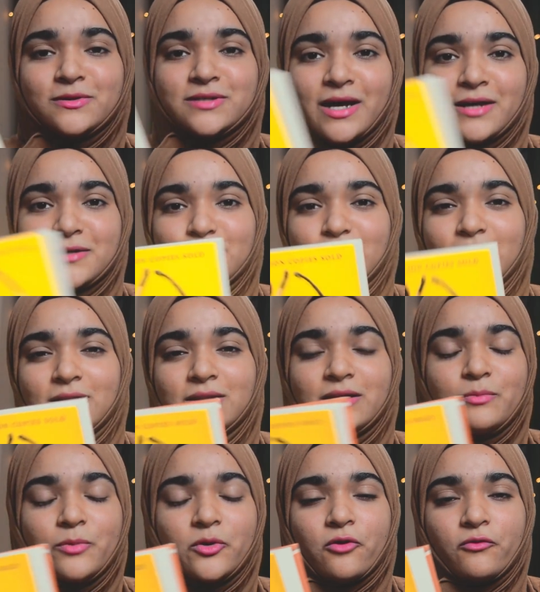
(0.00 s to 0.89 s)
actually a
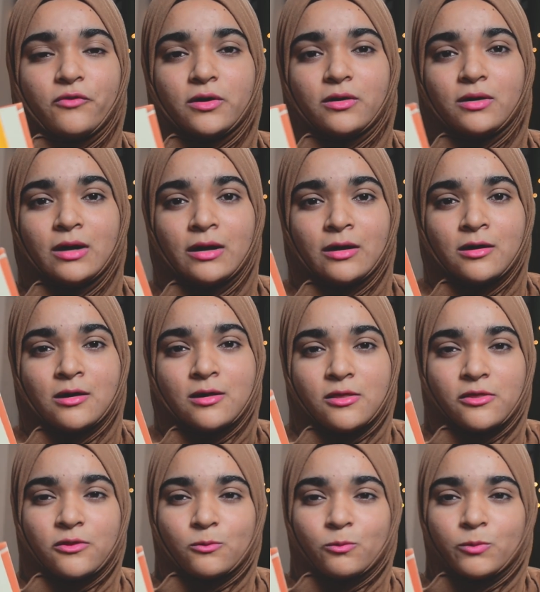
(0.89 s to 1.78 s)
little bit of a
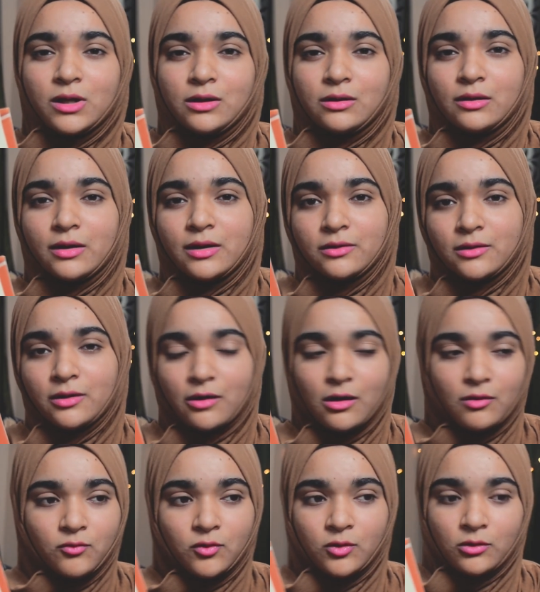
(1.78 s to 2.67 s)
thrill in the
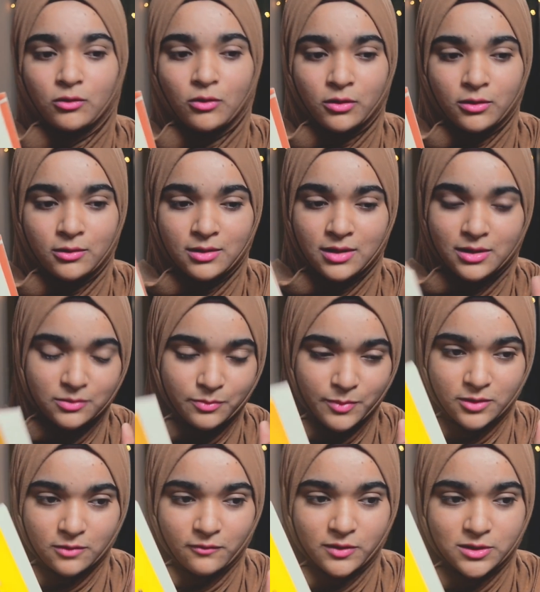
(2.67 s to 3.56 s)
novel, or a little
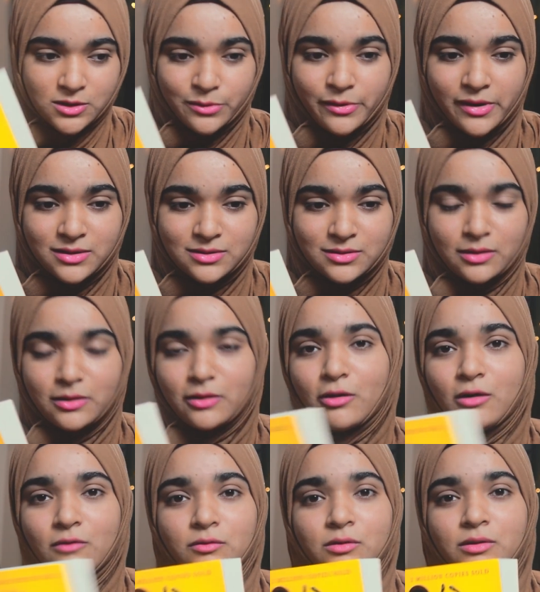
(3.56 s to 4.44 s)
bit of a twist in the
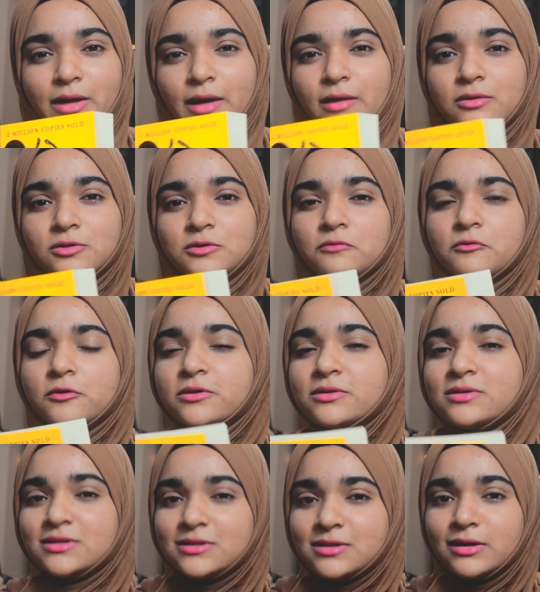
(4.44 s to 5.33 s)
novel that you
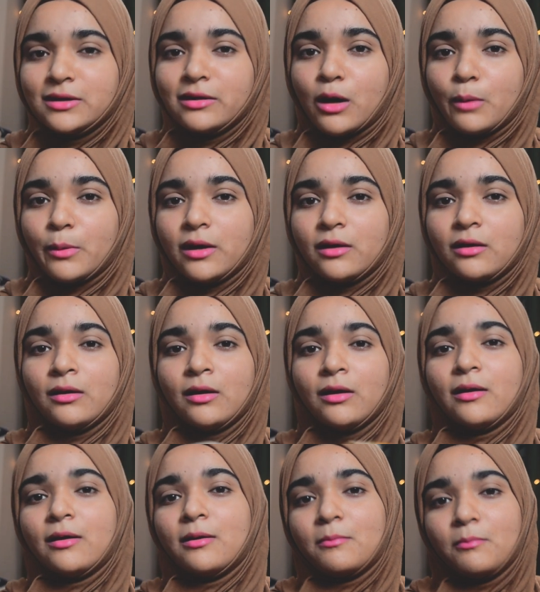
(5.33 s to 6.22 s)
wouldn't see coming,
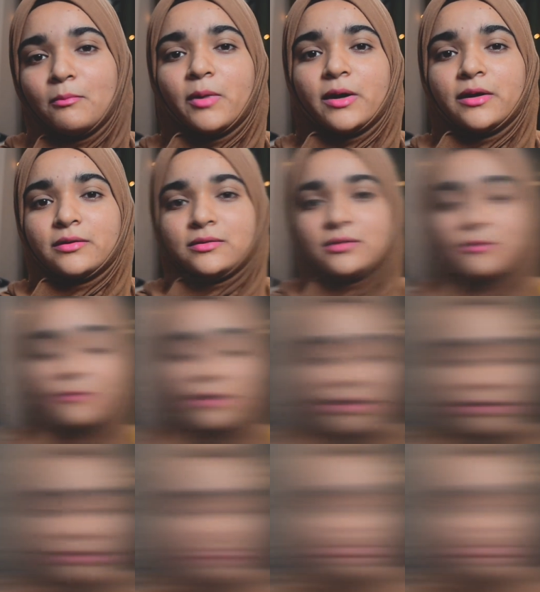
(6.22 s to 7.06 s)
but it's great.